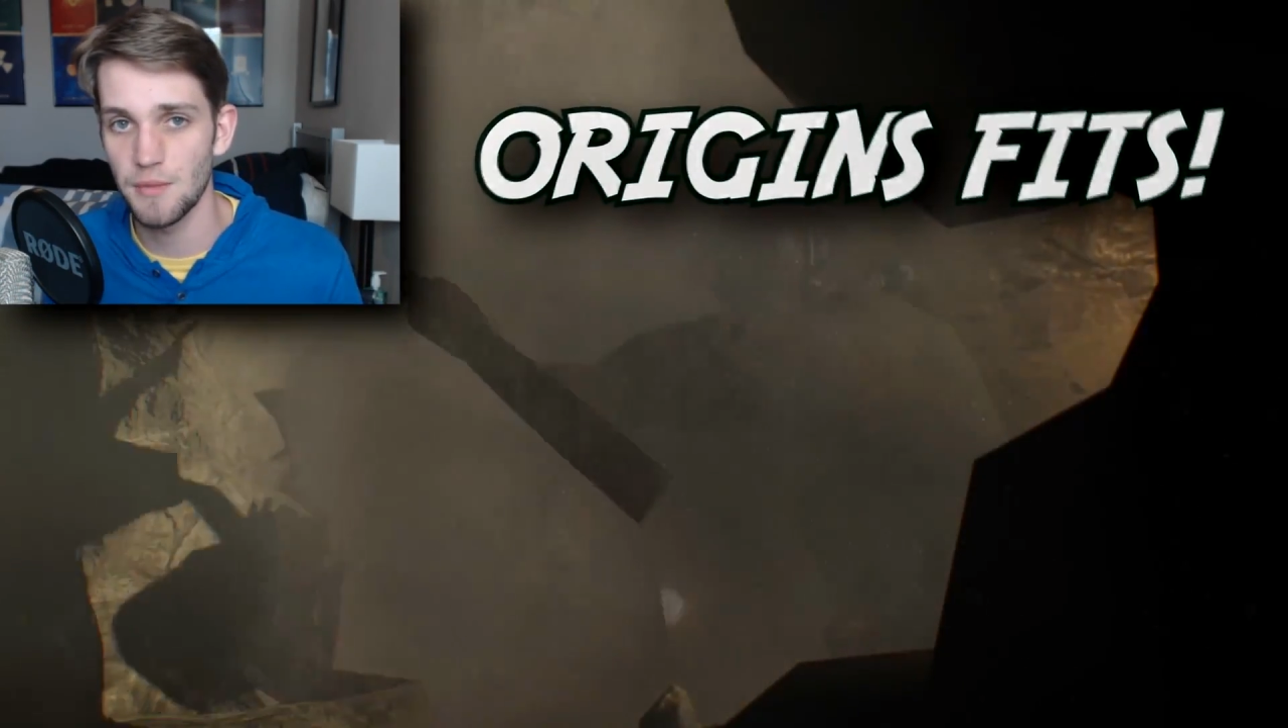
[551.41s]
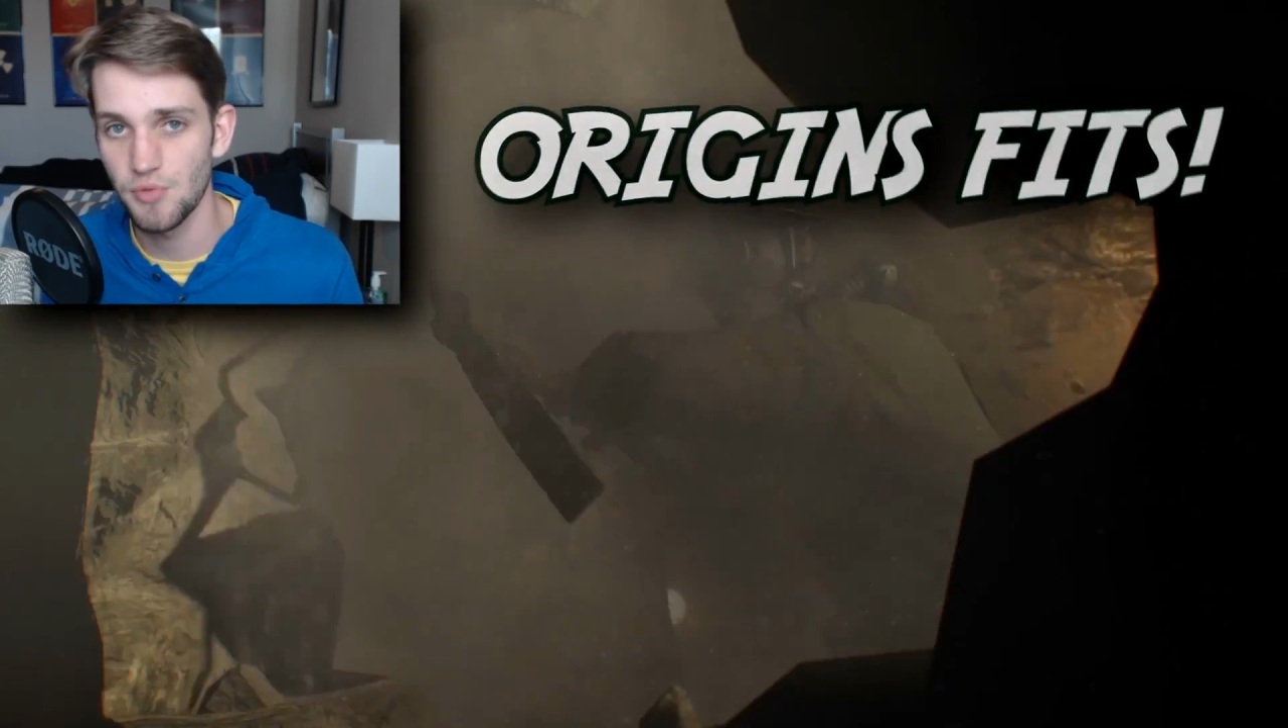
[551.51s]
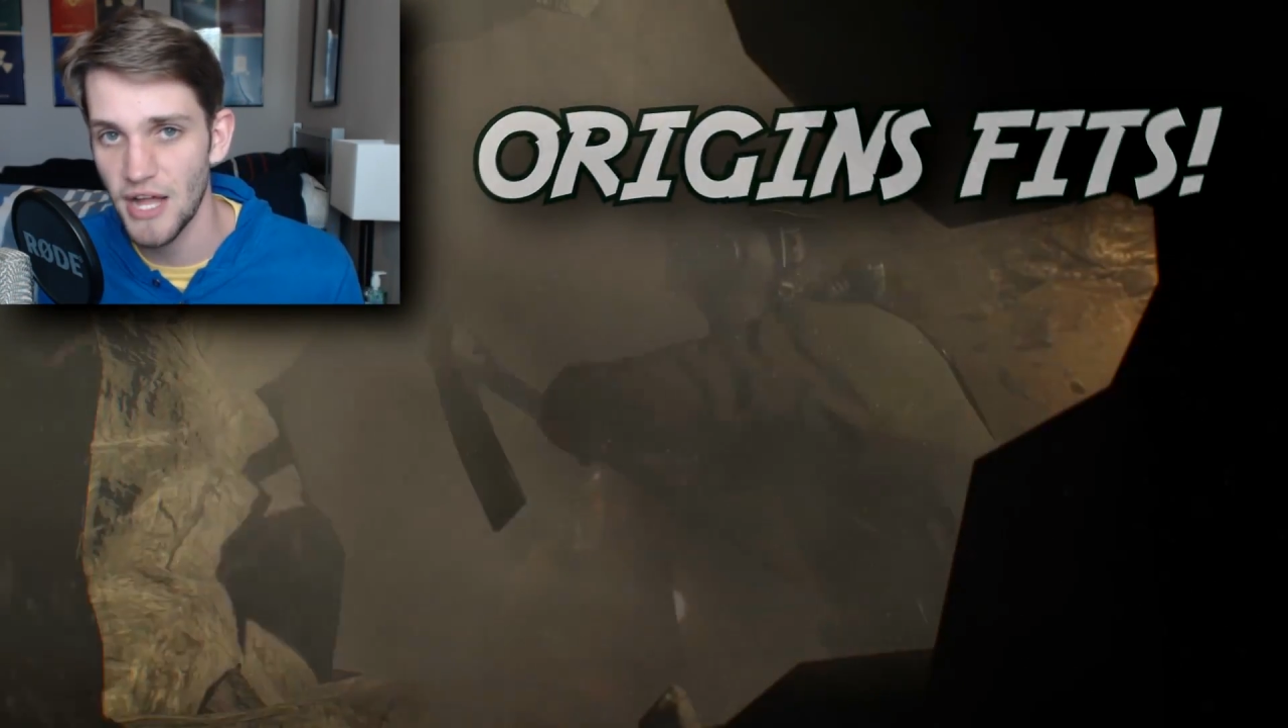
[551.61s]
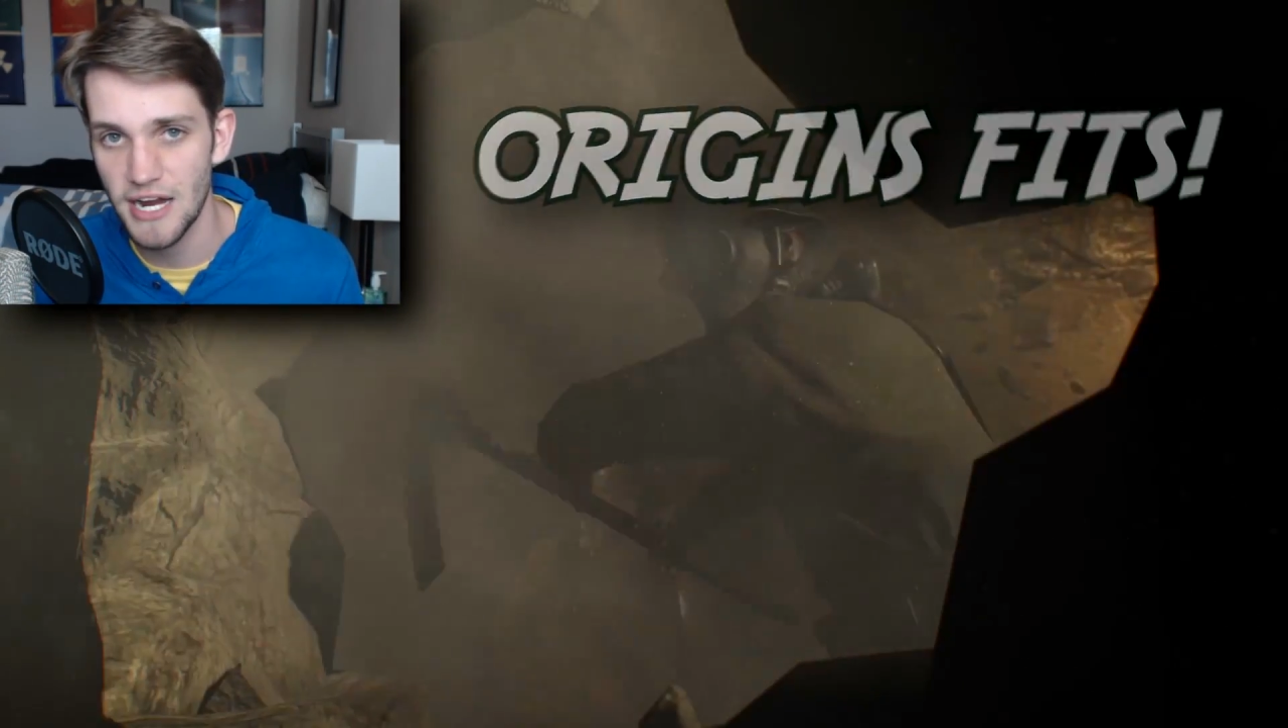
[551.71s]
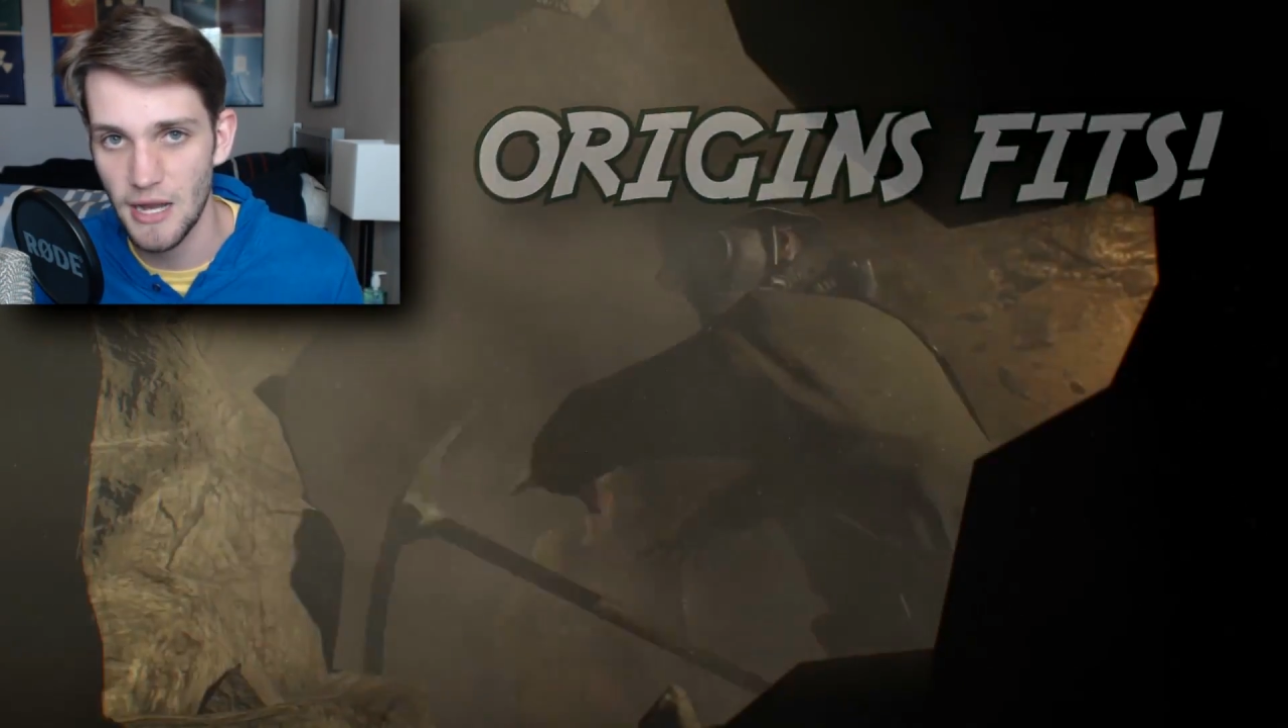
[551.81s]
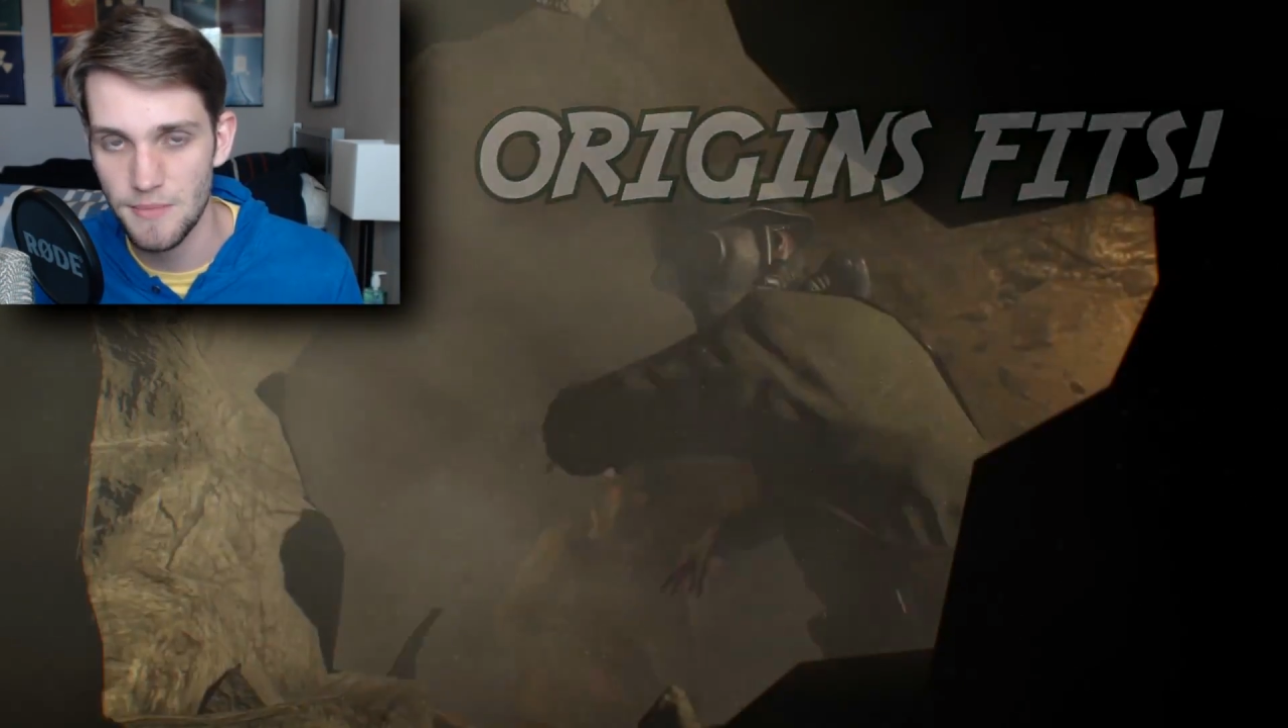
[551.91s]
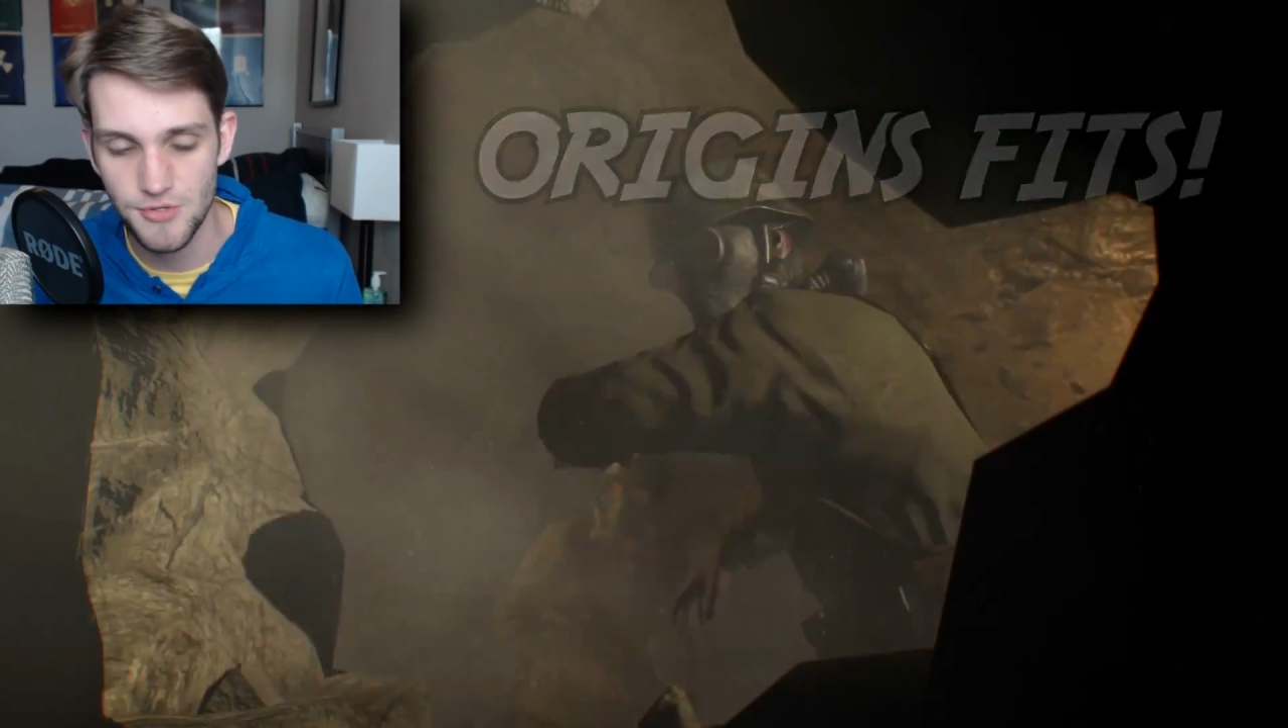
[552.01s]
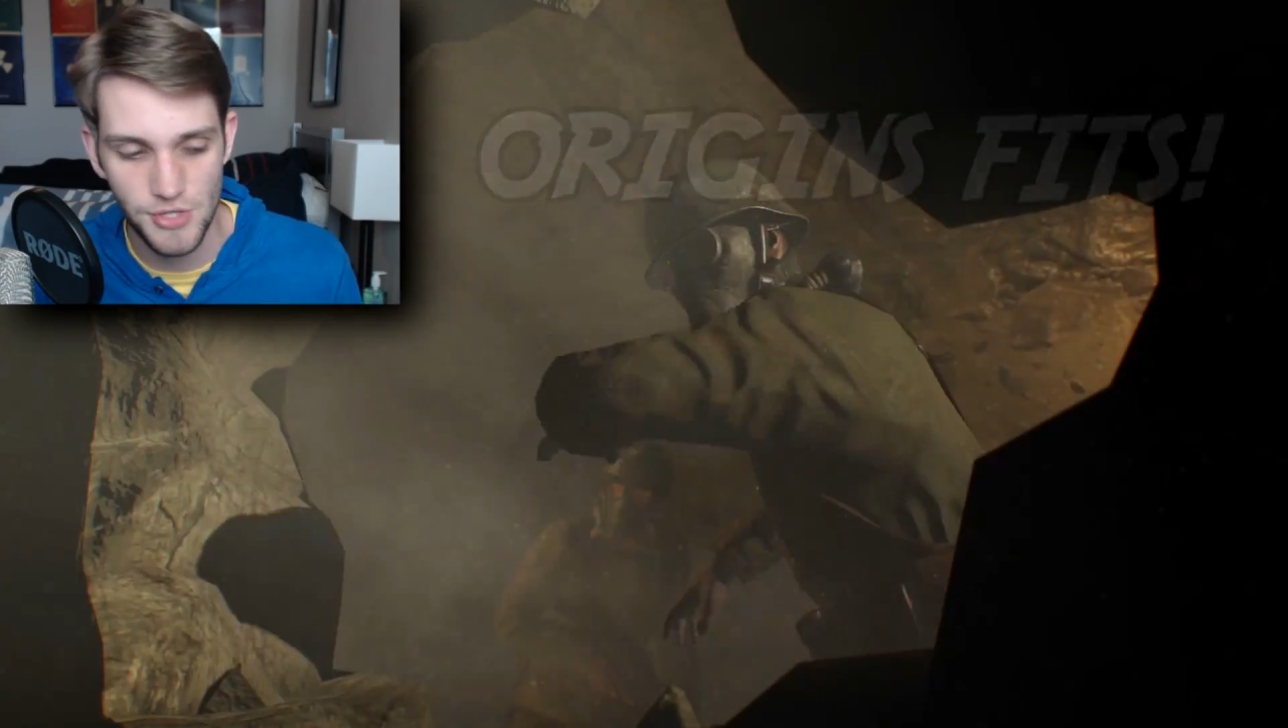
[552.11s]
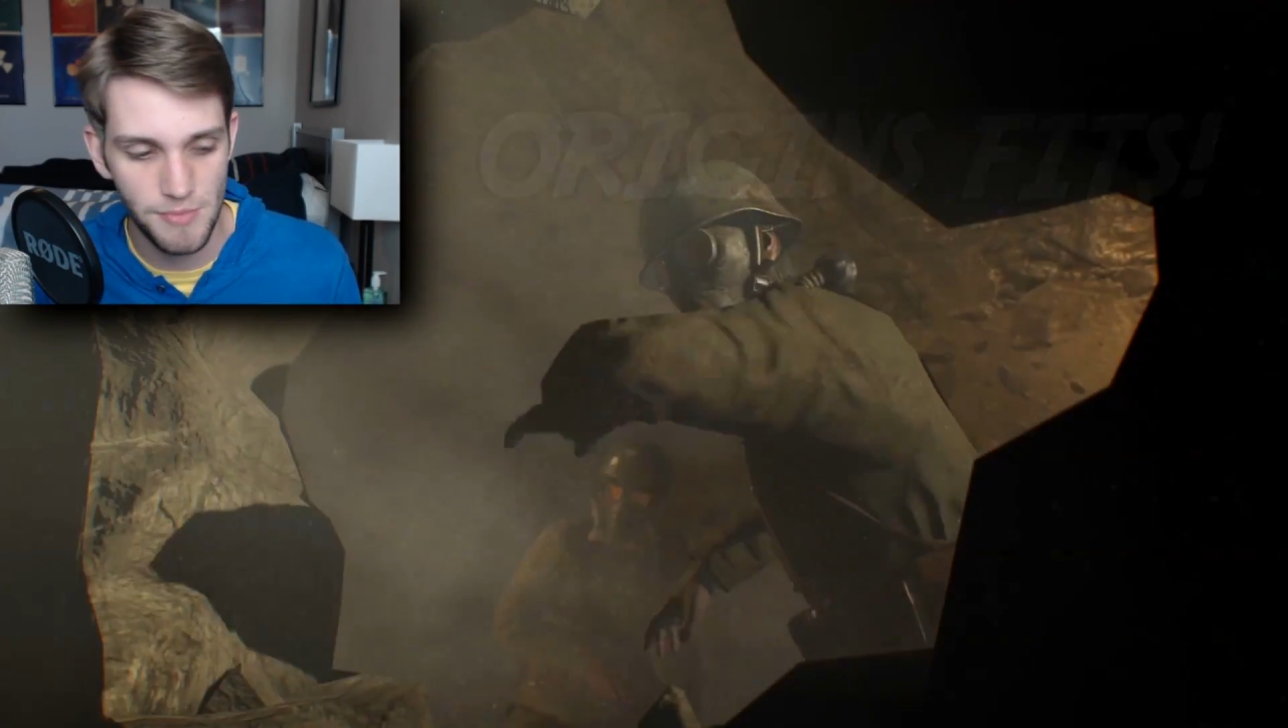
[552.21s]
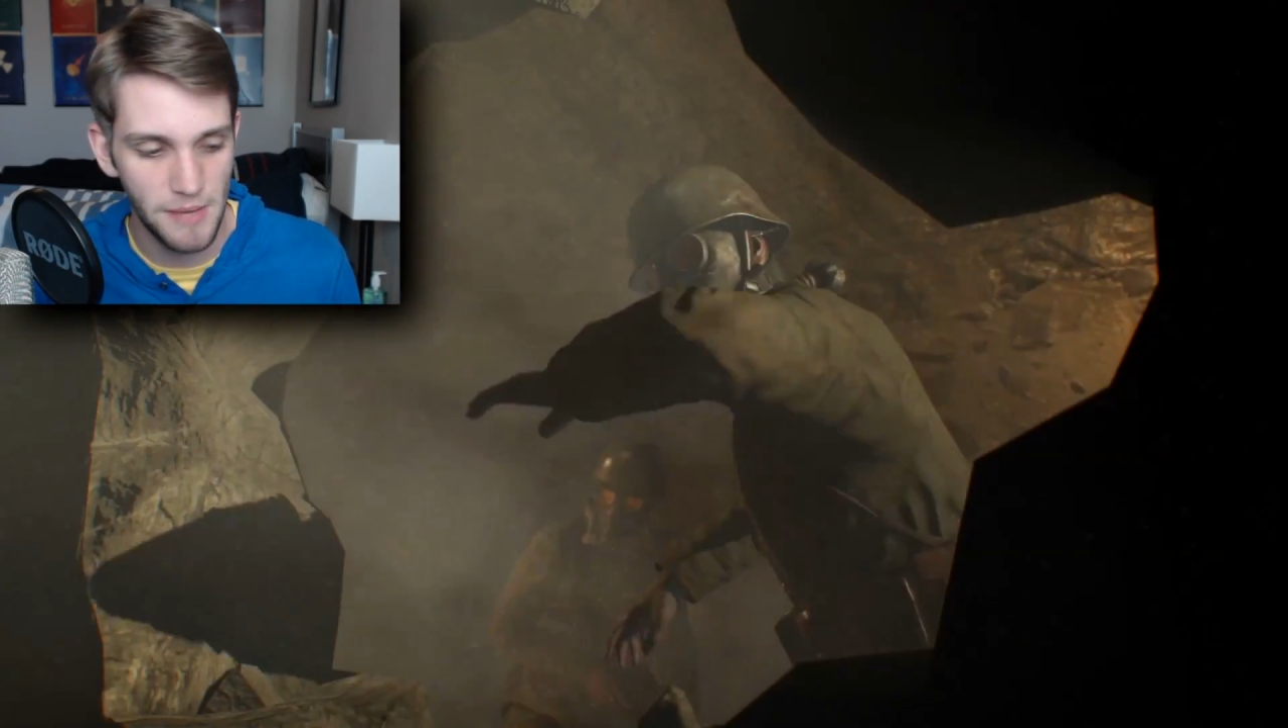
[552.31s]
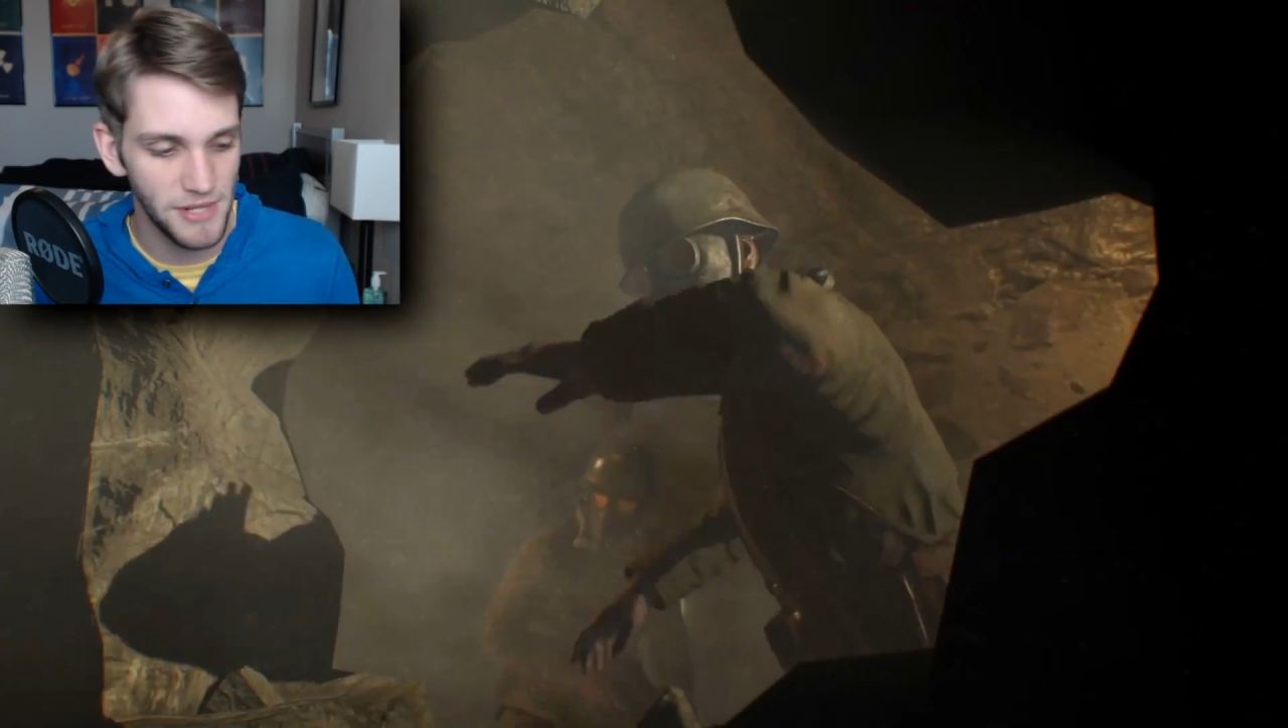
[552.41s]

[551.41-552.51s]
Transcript: Black Ops 3 map.